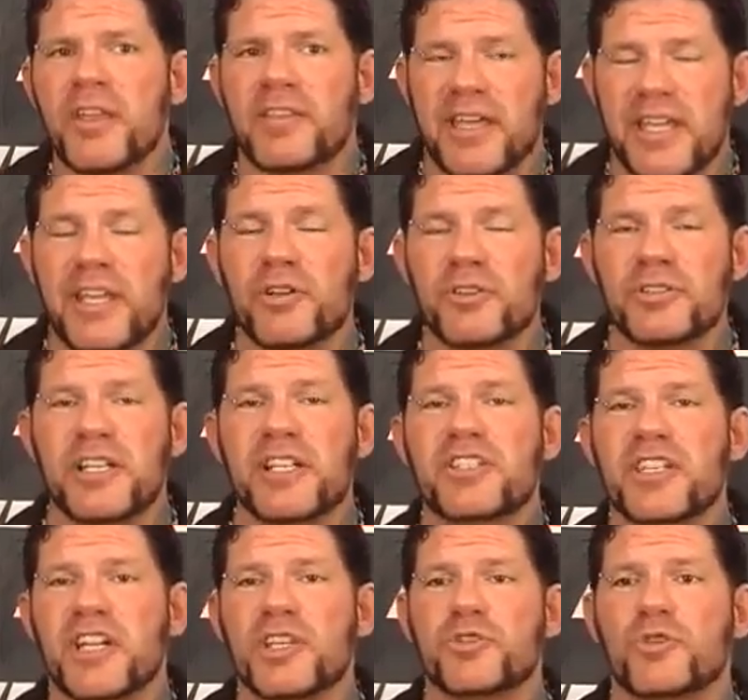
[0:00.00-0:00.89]
the heel
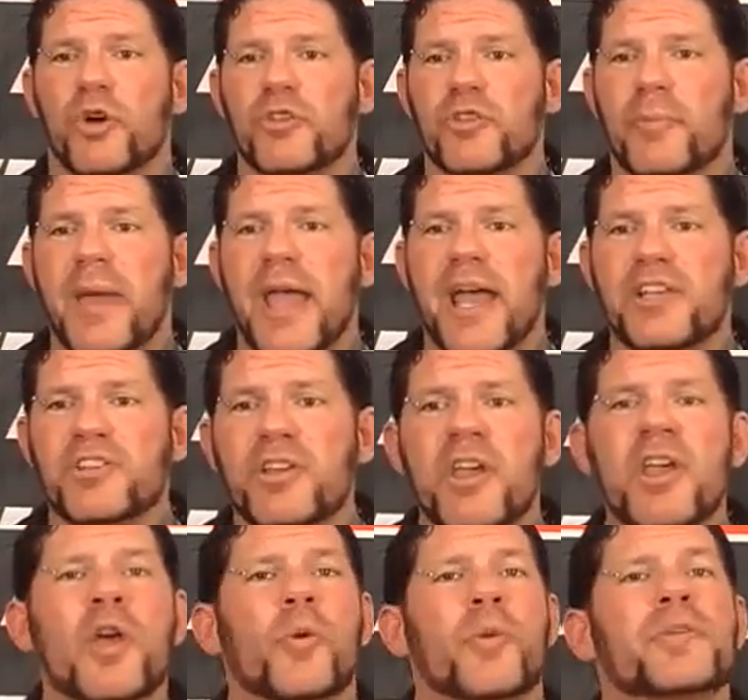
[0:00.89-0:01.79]
needs to control the match
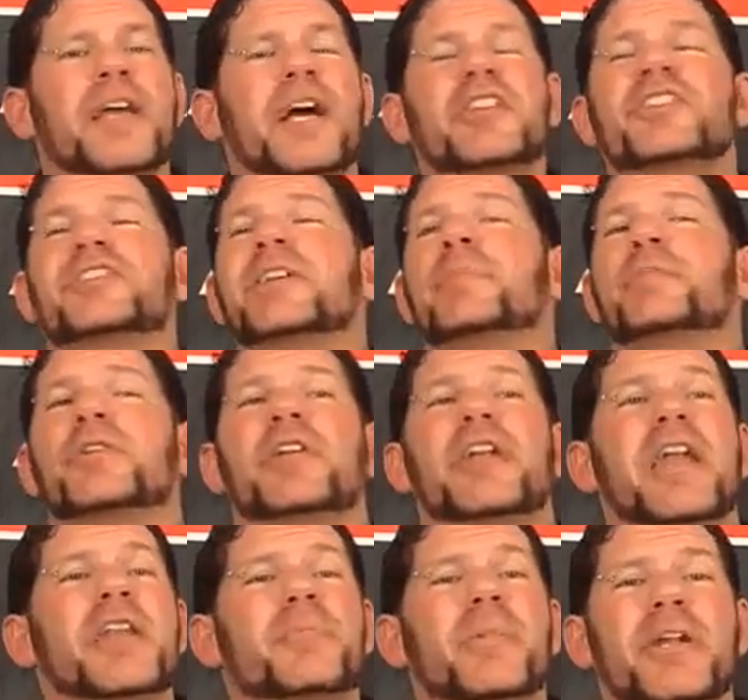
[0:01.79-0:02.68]
without stepping
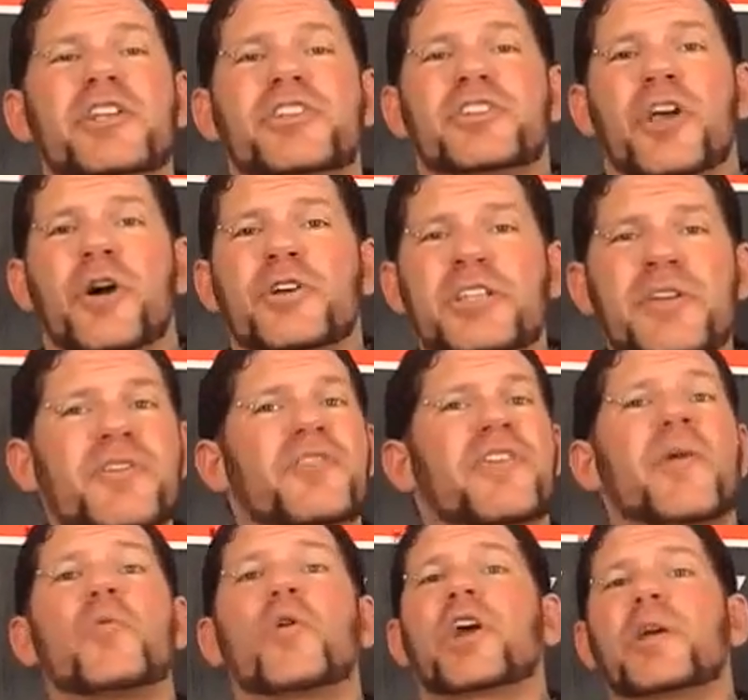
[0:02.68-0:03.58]
on anybody's toes, even
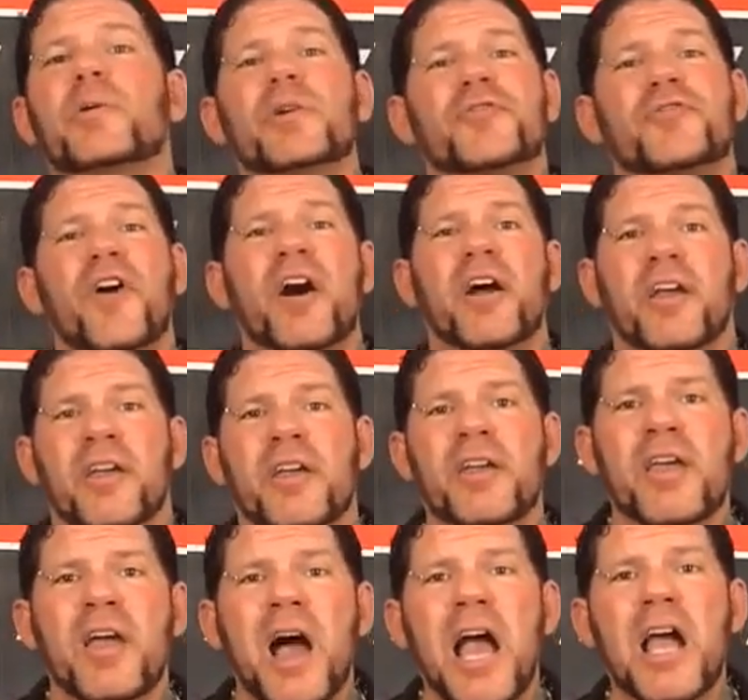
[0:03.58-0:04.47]
if I'm working with Funk.
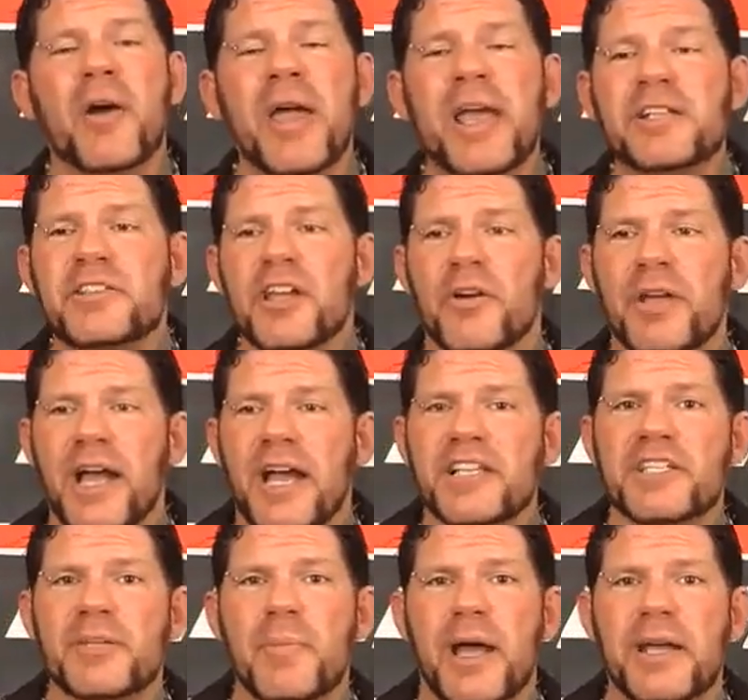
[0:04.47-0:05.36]
I go, hey, Terry, I
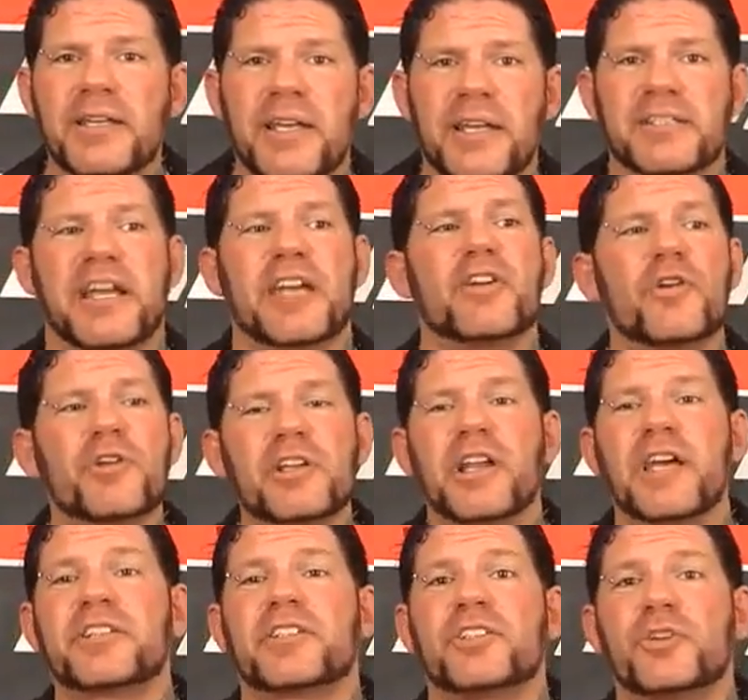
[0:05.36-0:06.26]
had some ideas. I know
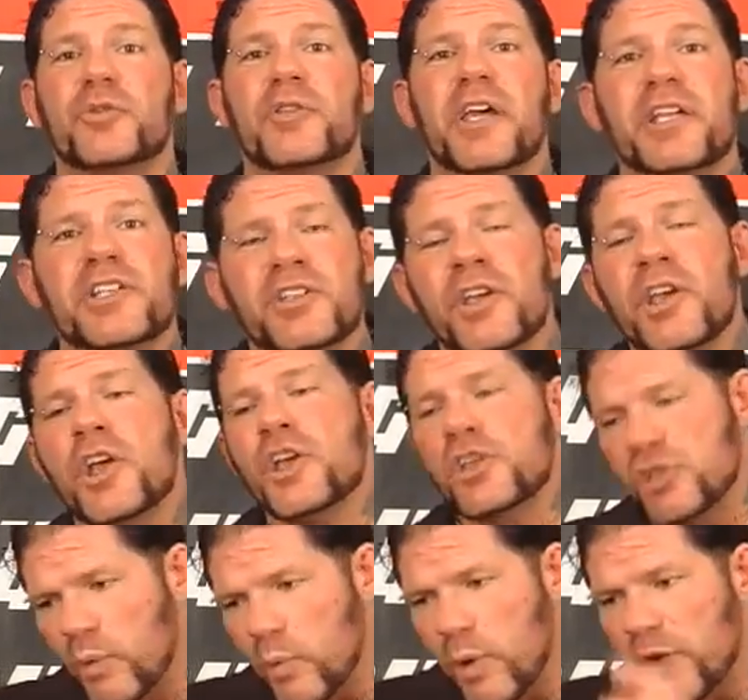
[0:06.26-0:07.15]
you like to do this,
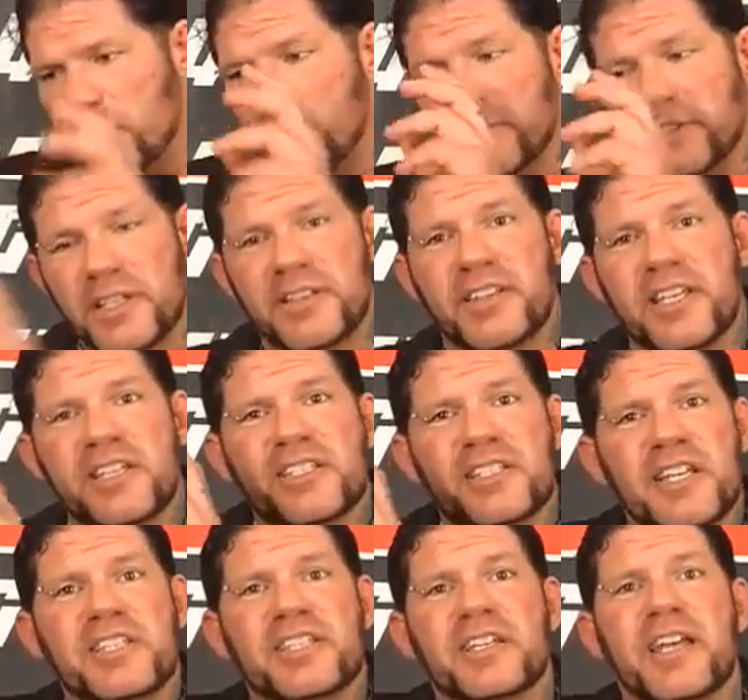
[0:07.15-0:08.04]
so what if we did this,
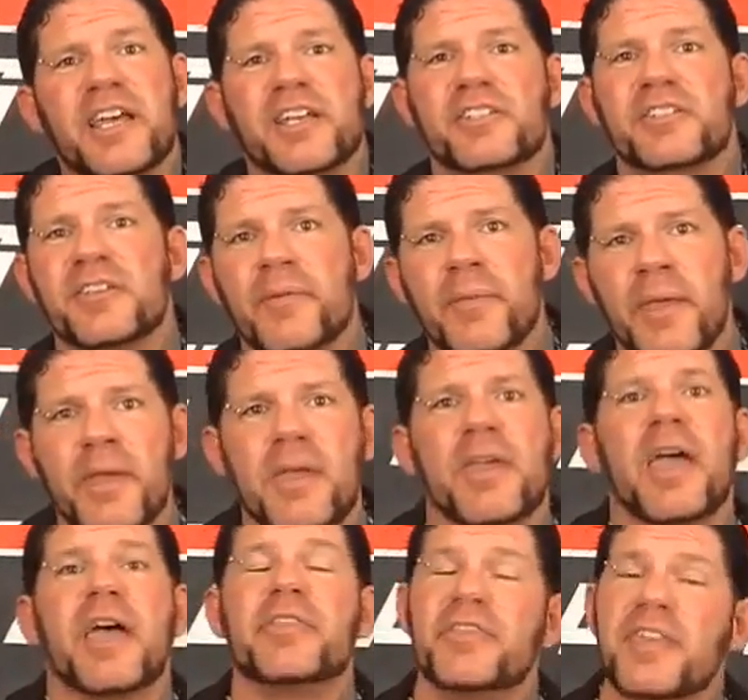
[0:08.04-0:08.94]
this, and this?
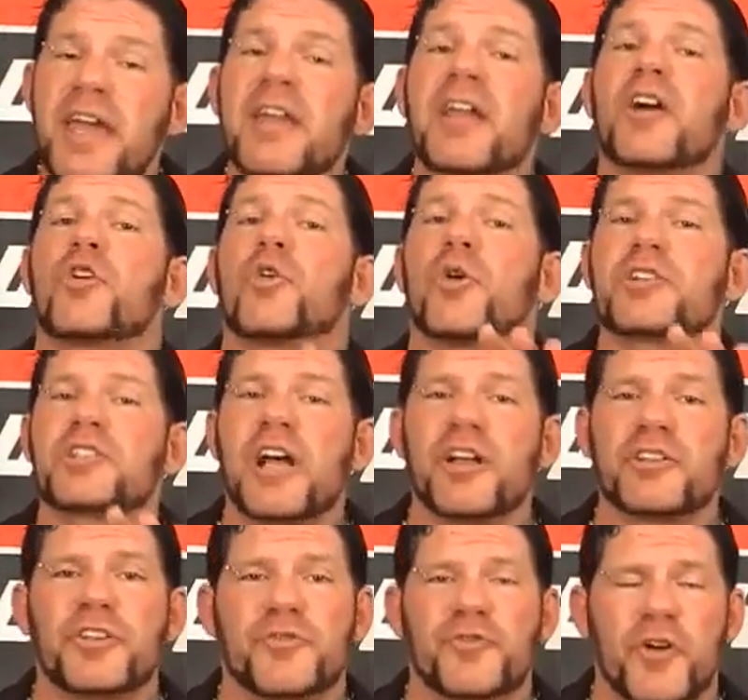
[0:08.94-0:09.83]
And then, of course,
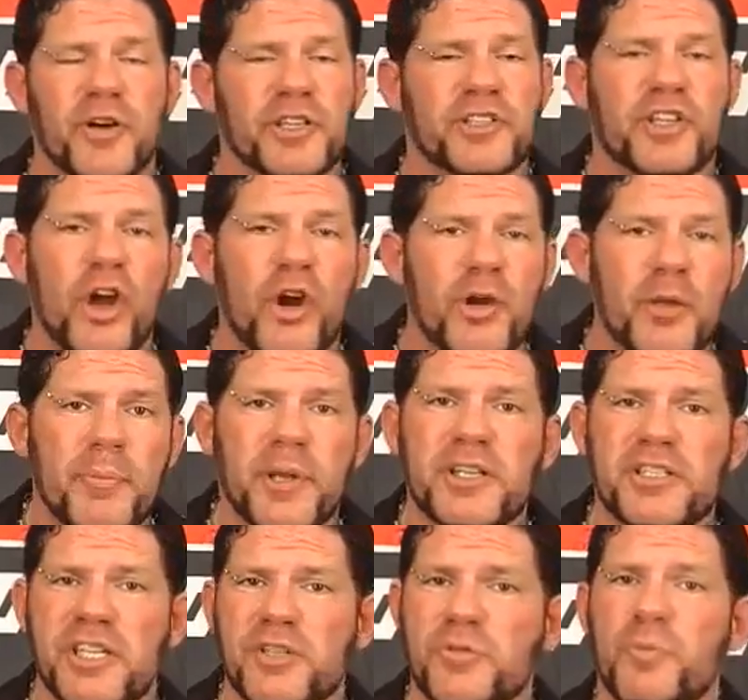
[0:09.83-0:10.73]
I'll defer to Terry
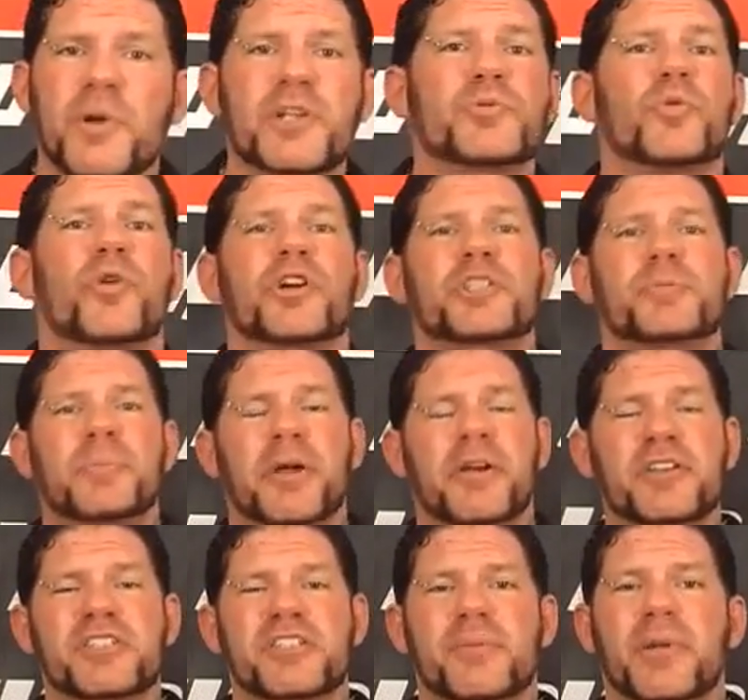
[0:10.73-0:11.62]
because he's much more
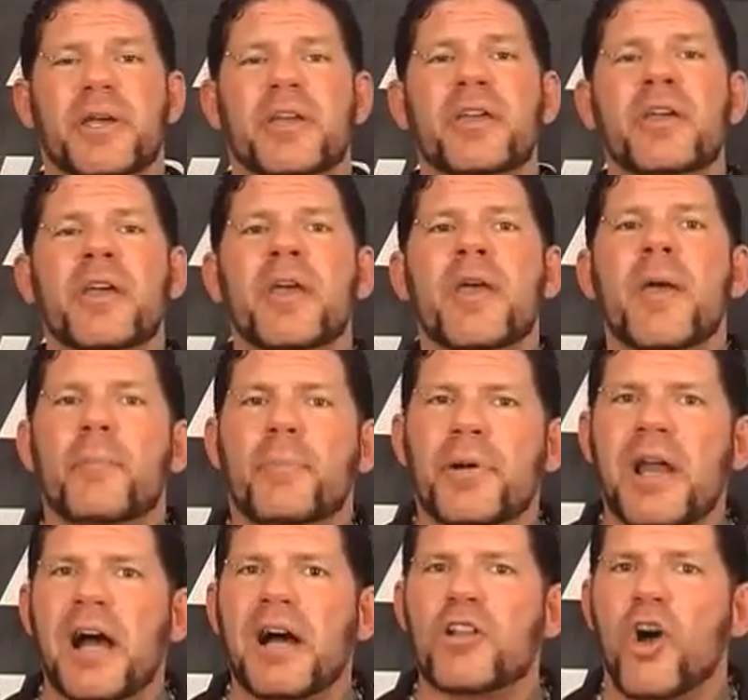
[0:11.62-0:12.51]
experienced than me,
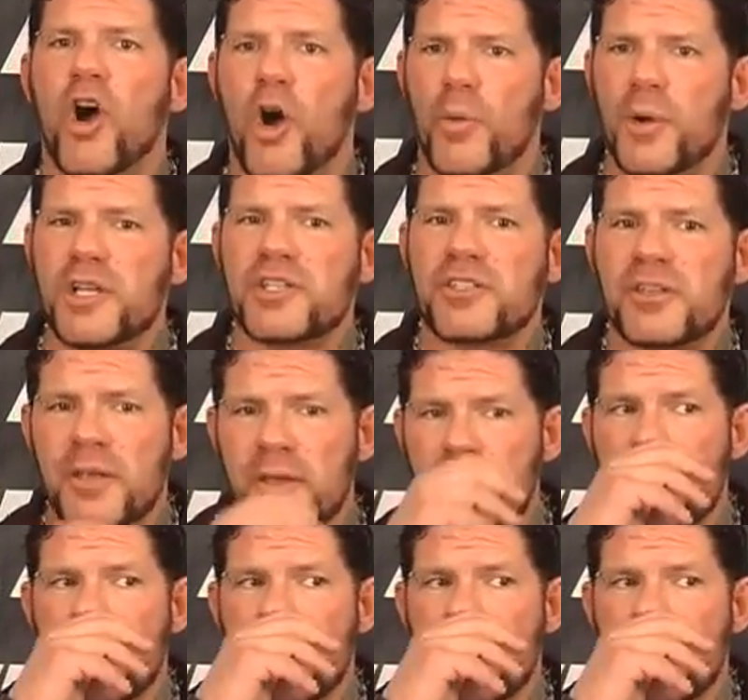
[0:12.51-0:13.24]
but I always